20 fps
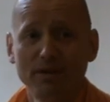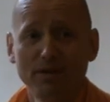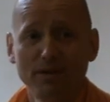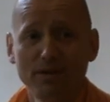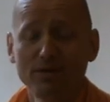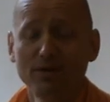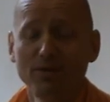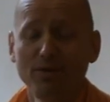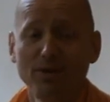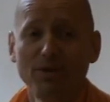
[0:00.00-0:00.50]

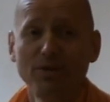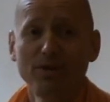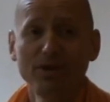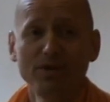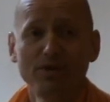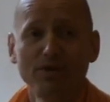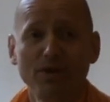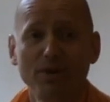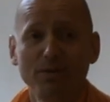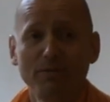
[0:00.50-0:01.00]
So-called
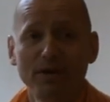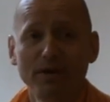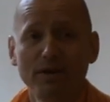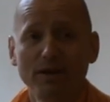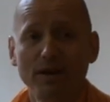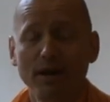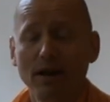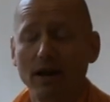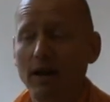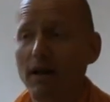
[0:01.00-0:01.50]

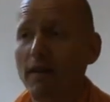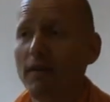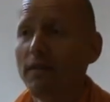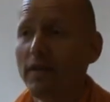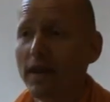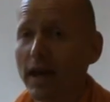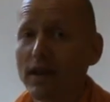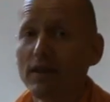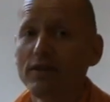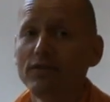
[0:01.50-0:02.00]
enjoyment.
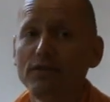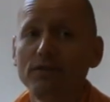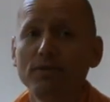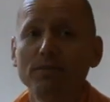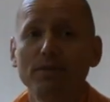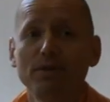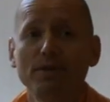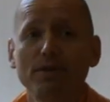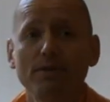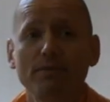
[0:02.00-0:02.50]
That is
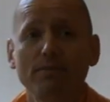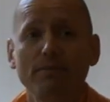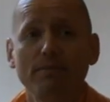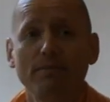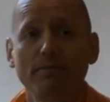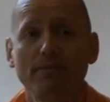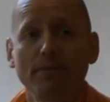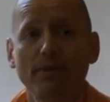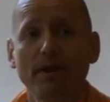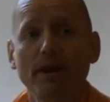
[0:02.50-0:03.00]
stupid.
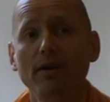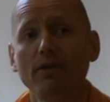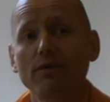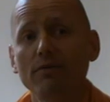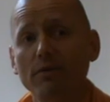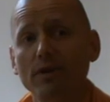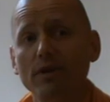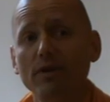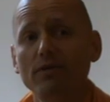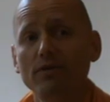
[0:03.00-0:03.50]
That is
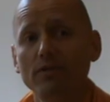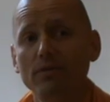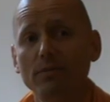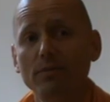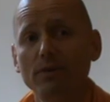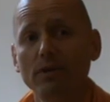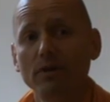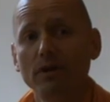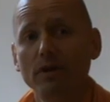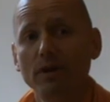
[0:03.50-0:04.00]
really
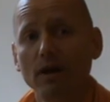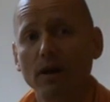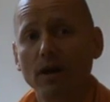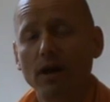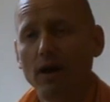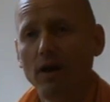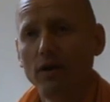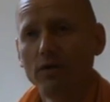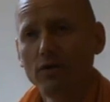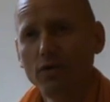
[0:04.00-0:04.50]
stupid.
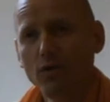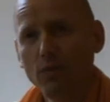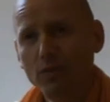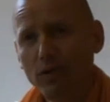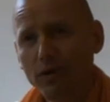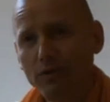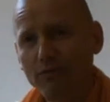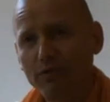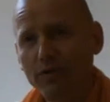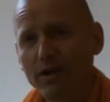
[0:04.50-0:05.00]
So
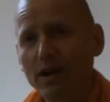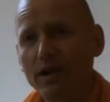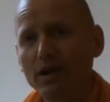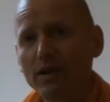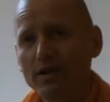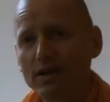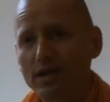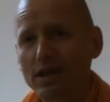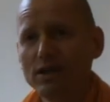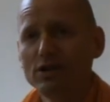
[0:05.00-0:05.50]
we
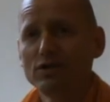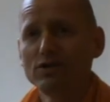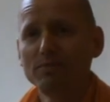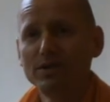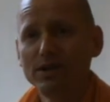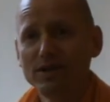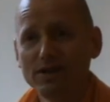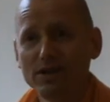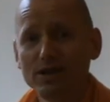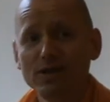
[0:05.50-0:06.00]
really need to be
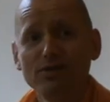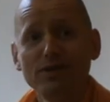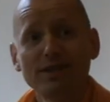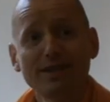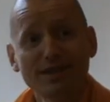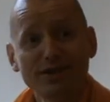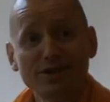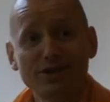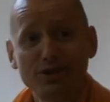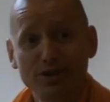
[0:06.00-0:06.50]

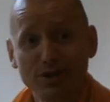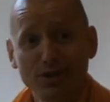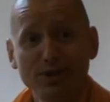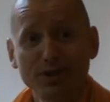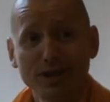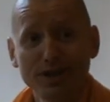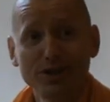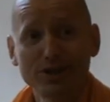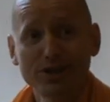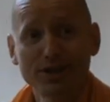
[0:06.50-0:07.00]
serious and show
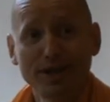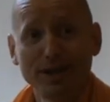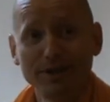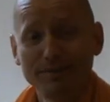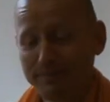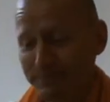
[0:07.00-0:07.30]
Krishna,